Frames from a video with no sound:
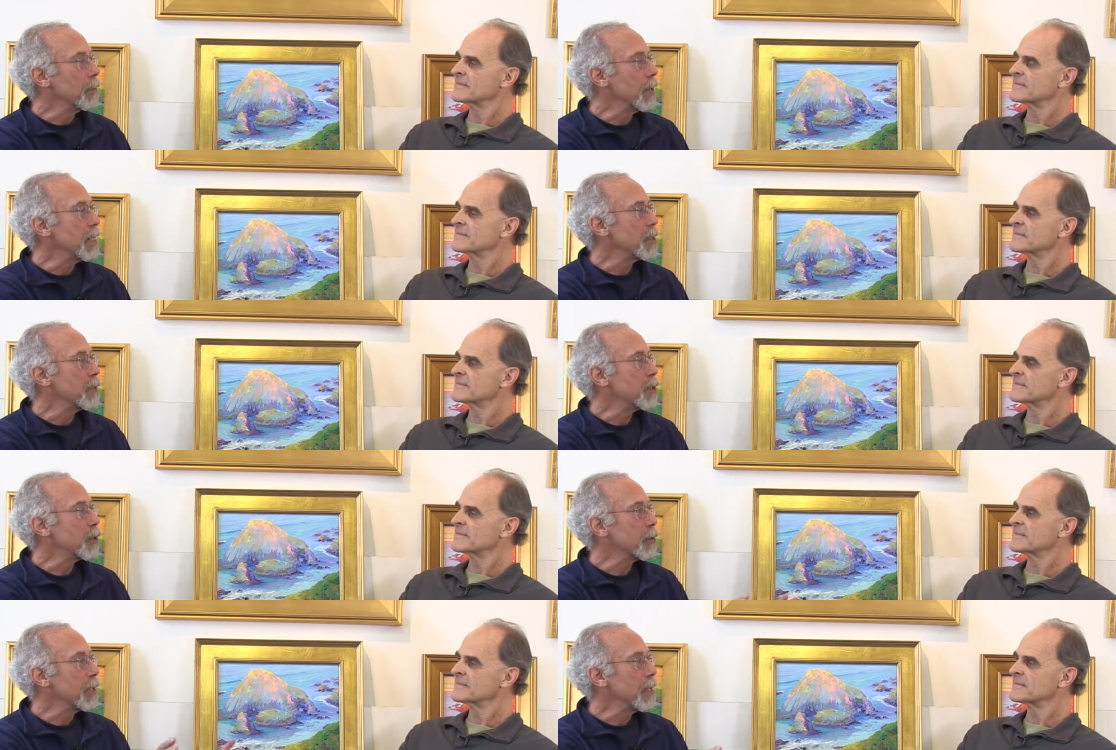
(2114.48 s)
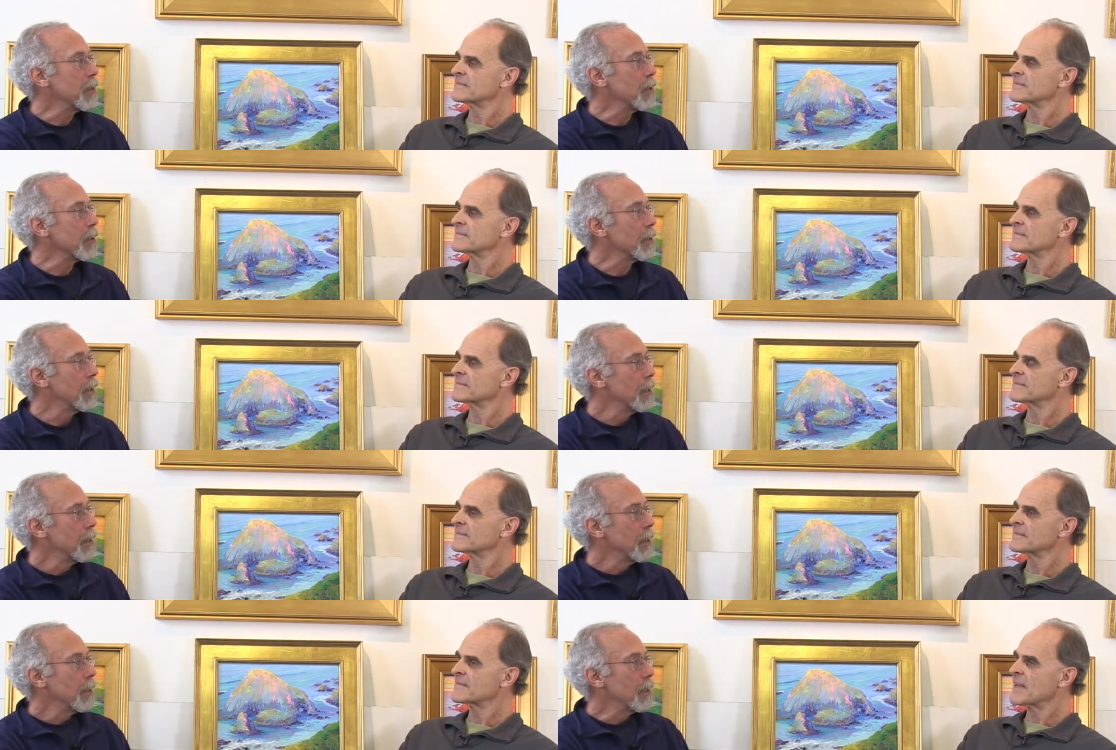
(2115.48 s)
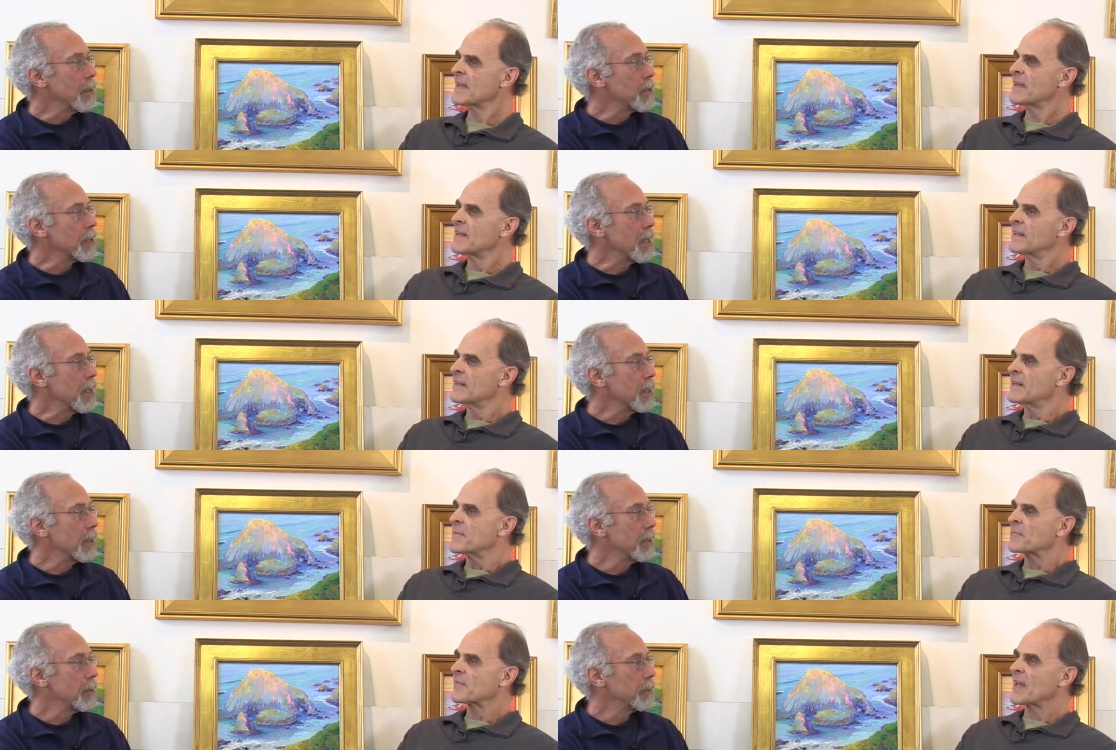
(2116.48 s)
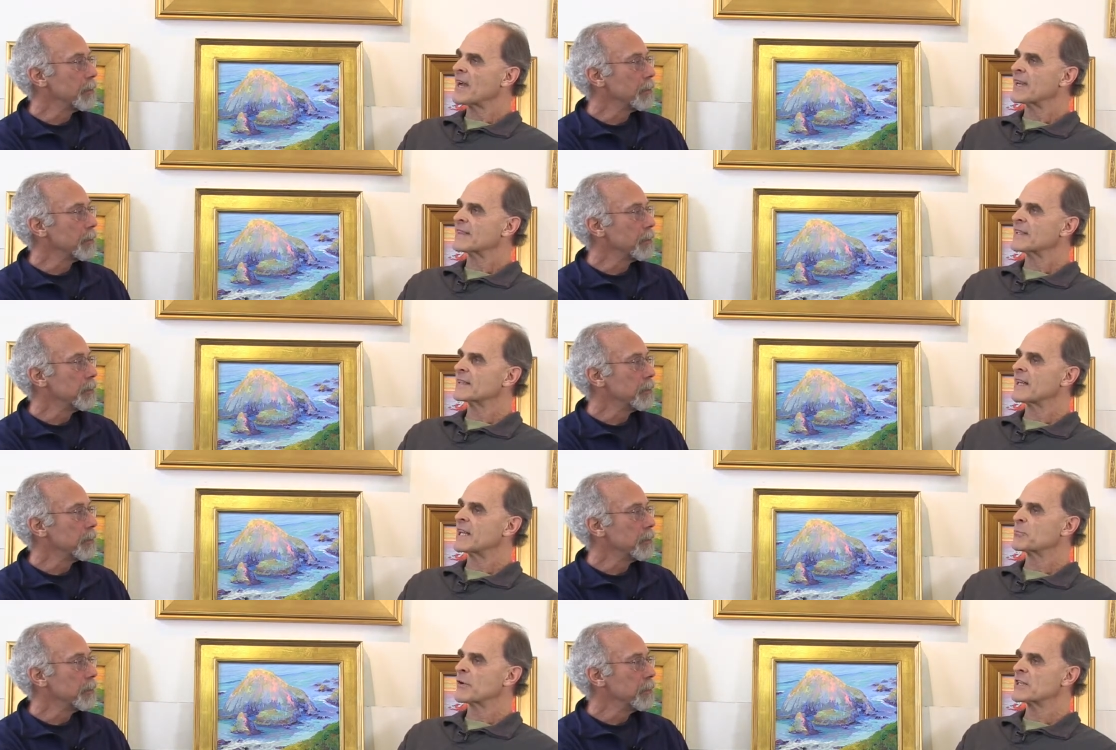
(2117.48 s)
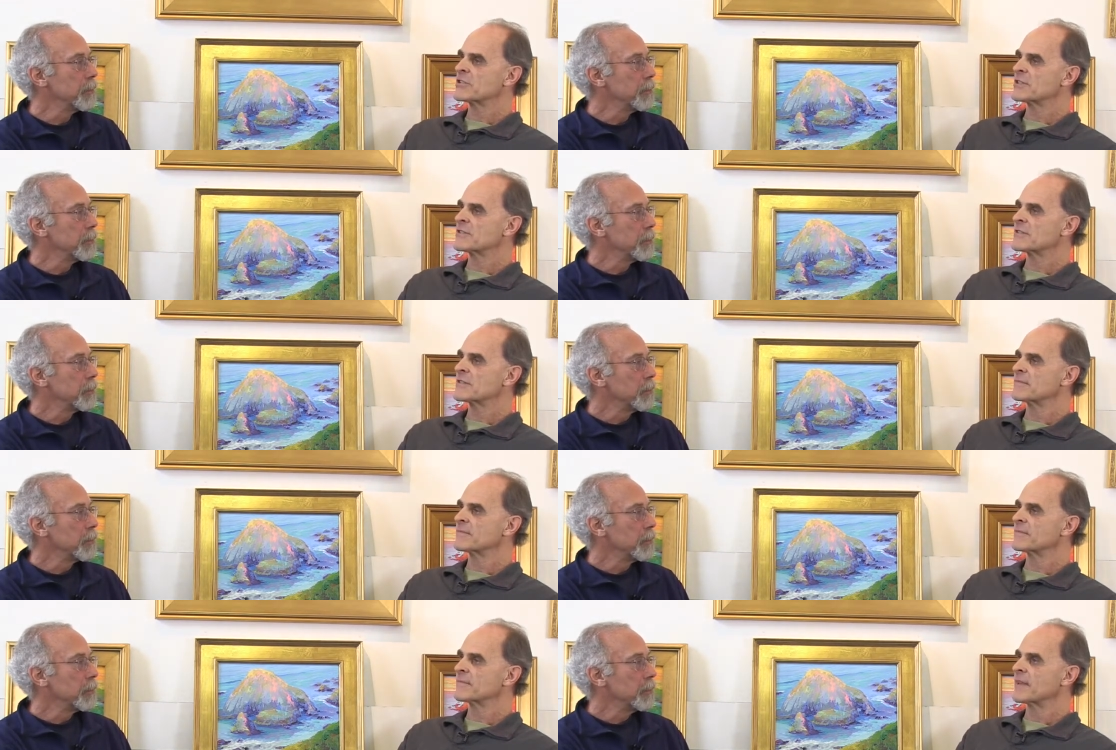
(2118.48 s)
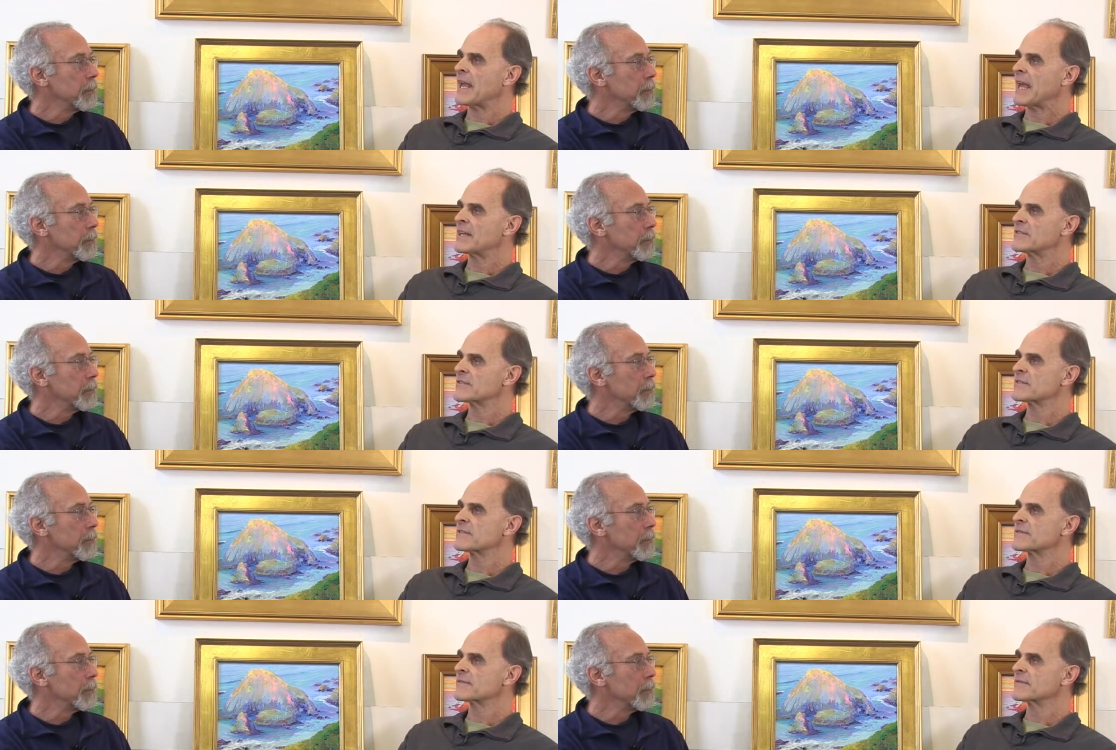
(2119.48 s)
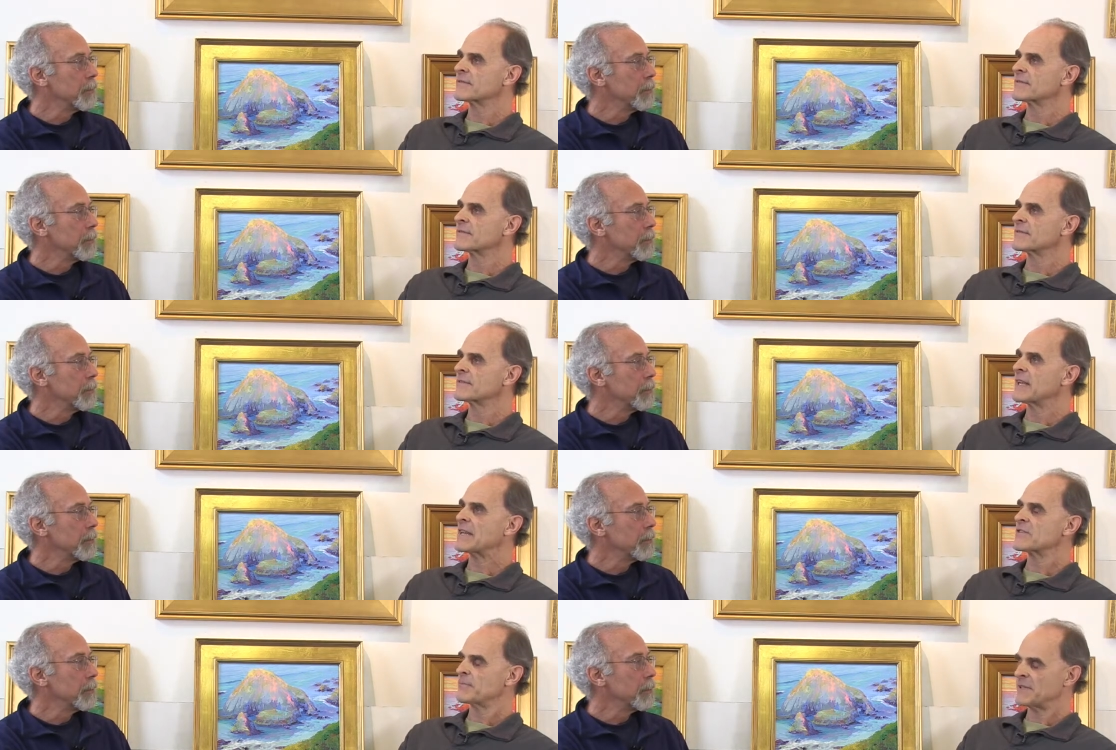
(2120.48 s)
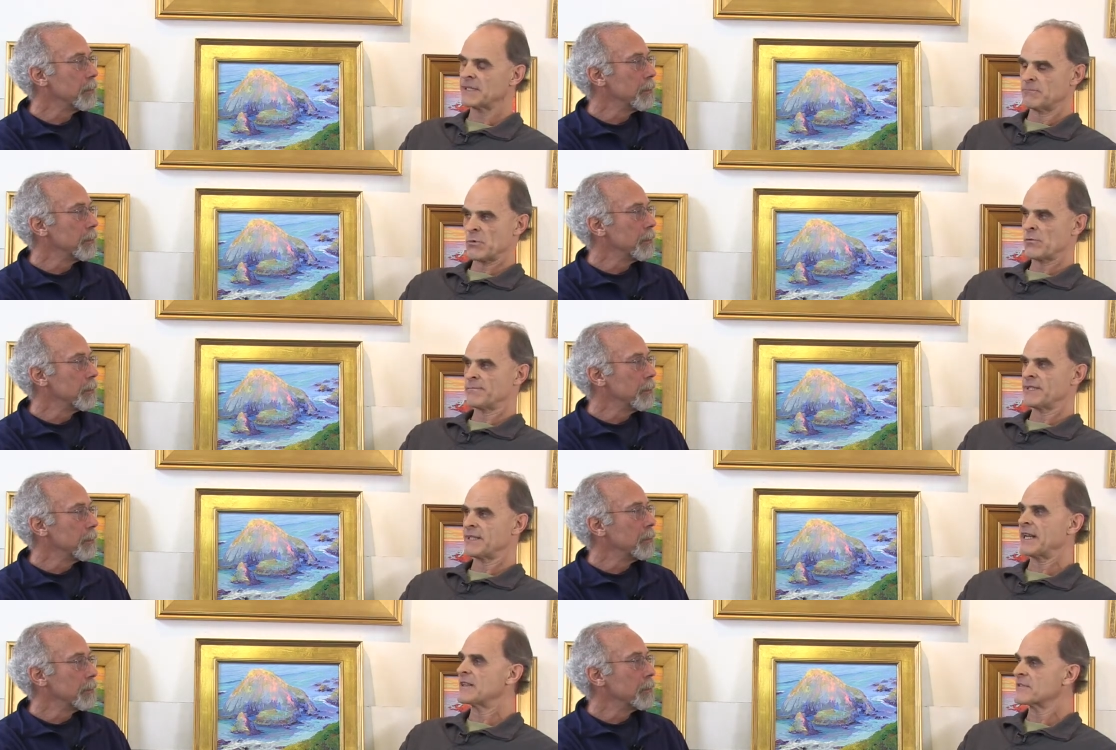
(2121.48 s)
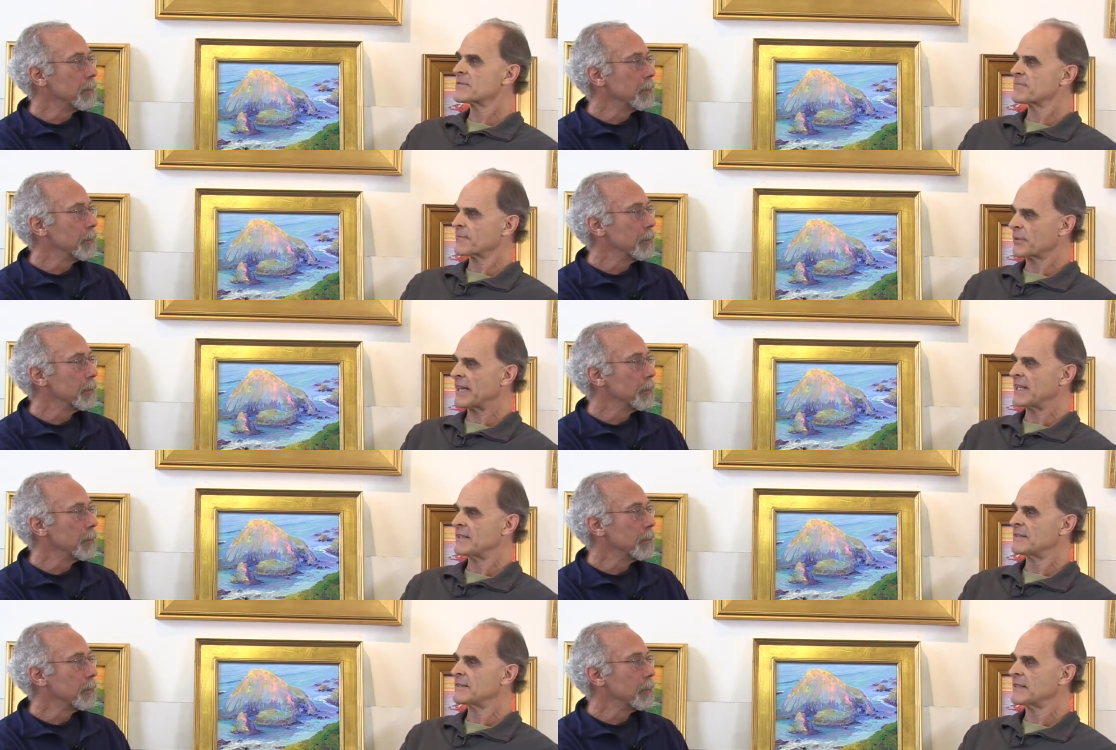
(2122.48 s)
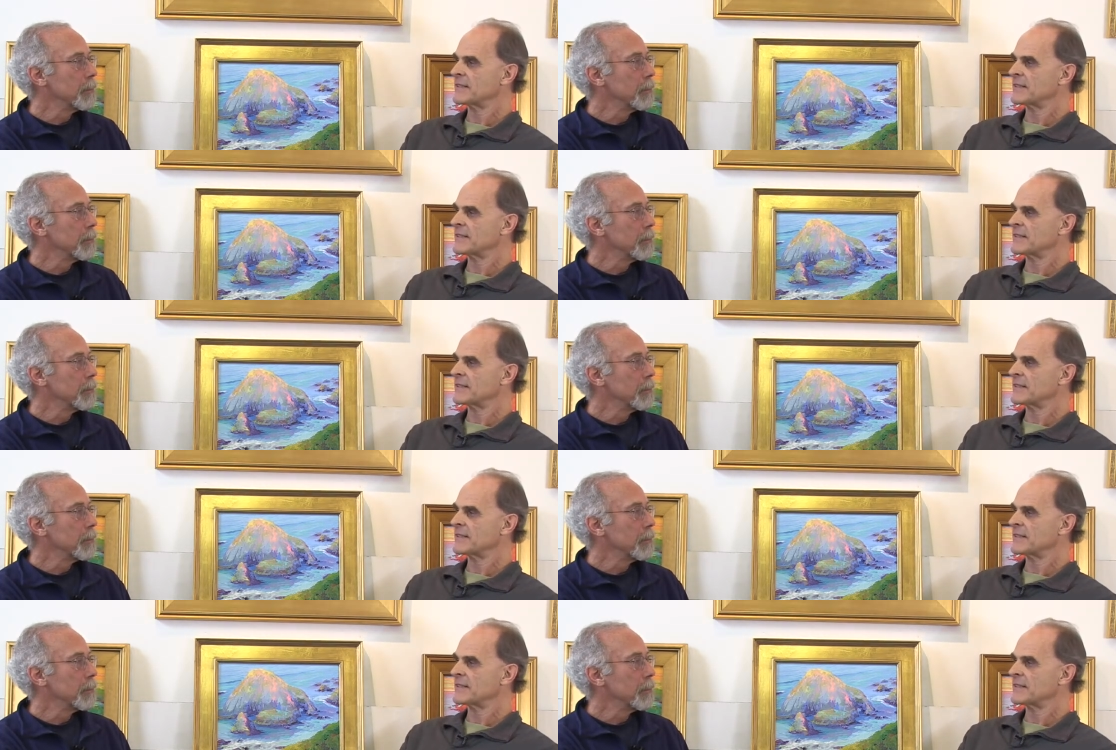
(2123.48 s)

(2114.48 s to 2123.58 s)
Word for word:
Speaker 1: branch of its tree or another style?
Speaker 2: I think that impressionism has, as a big movement, has played